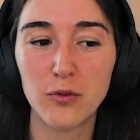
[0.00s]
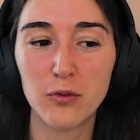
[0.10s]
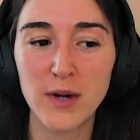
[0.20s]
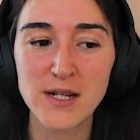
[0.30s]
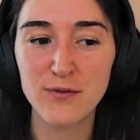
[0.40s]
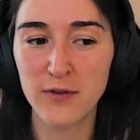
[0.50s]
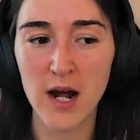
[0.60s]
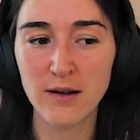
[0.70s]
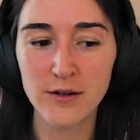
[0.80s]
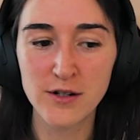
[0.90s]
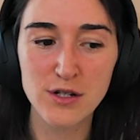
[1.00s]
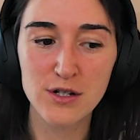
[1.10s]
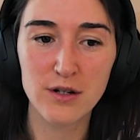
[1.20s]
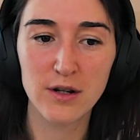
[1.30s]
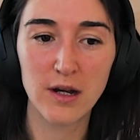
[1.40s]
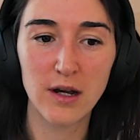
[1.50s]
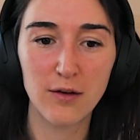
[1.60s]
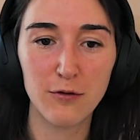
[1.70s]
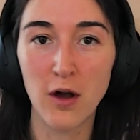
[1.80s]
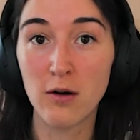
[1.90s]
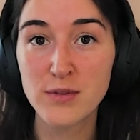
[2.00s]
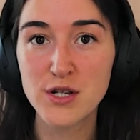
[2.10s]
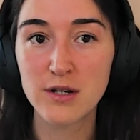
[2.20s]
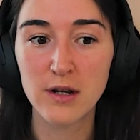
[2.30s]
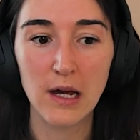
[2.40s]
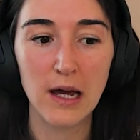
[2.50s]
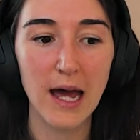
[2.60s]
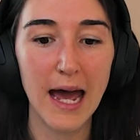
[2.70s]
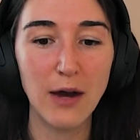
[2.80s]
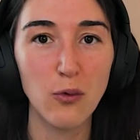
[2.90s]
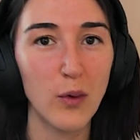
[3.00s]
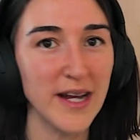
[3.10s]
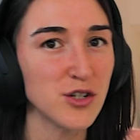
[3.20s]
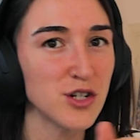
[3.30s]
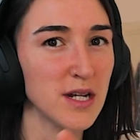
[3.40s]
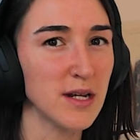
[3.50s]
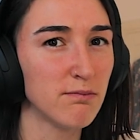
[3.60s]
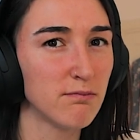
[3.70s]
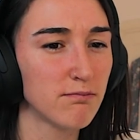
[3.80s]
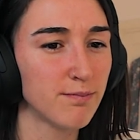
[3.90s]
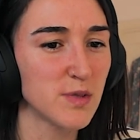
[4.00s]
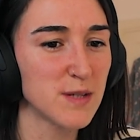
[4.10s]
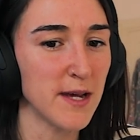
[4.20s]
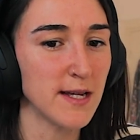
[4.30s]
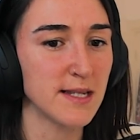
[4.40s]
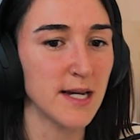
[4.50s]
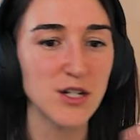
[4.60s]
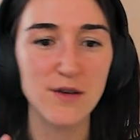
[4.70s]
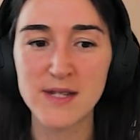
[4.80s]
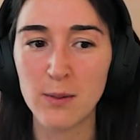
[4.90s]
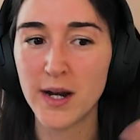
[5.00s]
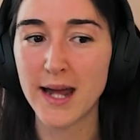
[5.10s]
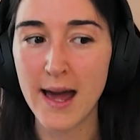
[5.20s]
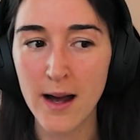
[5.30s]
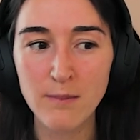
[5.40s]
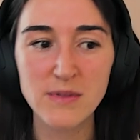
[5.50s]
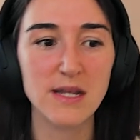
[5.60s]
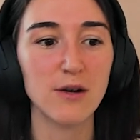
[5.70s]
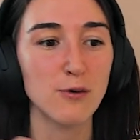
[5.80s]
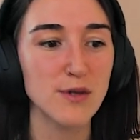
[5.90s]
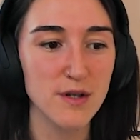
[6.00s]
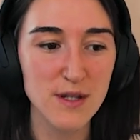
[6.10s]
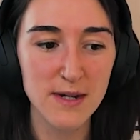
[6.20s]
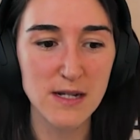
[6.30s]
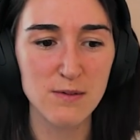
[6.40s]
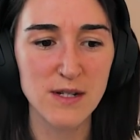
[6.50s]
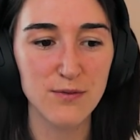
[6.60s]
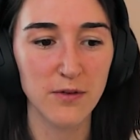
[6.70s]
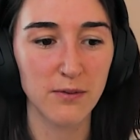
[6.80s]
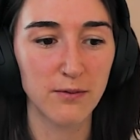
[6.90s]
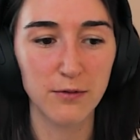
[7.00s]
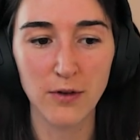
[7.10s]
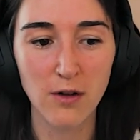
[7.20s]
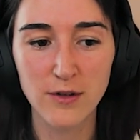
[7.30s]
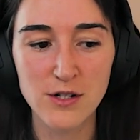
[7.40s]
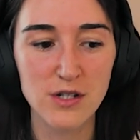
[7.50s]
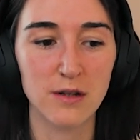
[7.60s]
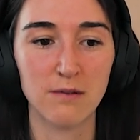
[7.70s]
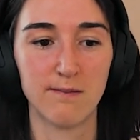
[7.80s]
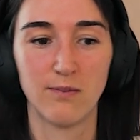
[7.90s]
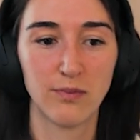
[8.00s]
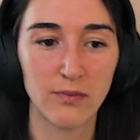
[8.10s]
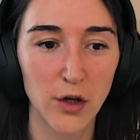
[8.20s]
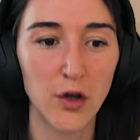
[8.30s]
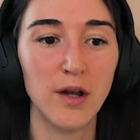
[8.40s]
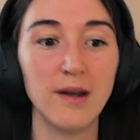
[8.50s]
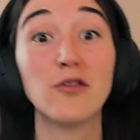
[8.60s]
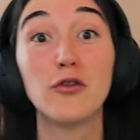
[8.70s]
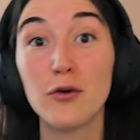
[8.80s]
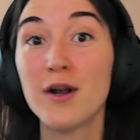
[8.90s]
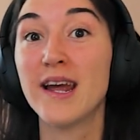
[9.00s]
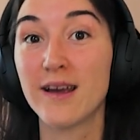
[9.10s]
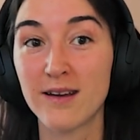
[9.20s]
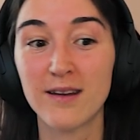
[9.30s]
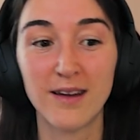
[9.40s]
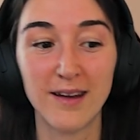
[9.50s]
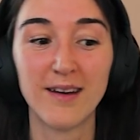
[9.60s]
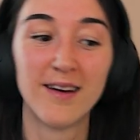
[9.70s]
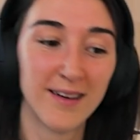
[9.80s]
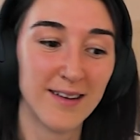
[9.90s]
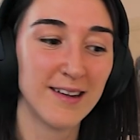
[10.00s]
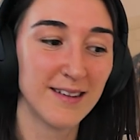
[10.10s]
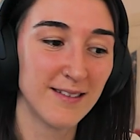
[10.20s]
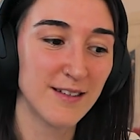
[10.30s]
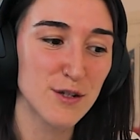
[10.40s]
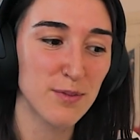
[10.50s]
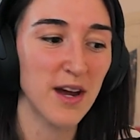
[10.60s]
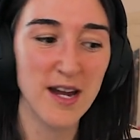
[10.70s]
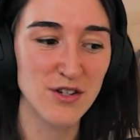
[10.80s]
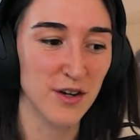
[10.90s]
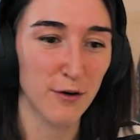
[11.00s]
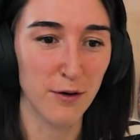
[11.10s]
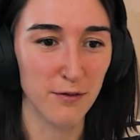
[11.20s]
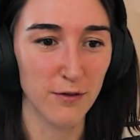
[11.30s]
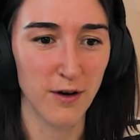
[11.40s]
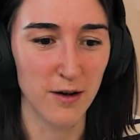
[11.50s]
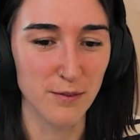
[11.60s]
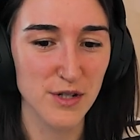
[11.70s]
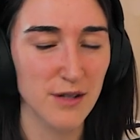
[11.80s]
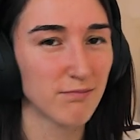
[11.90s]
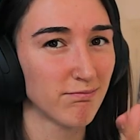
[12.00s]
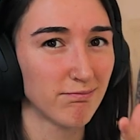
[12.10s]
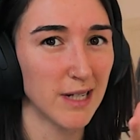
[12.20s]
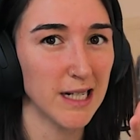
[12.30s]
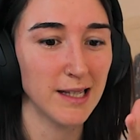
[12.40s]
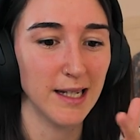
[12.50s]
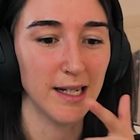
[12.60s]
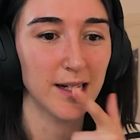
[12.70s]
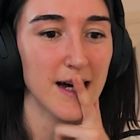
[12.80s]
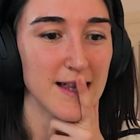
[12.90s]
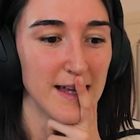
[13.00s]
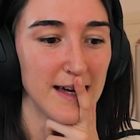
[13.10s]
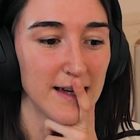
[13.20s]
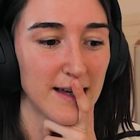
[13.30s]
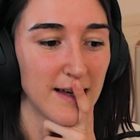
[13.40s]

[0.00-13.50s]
West Flanders, Vlaams, and when she speaks Dutch. If someone comes that also speaks West Flanders, then natuurlijk spreekt ze gewoon Vlaams. I think.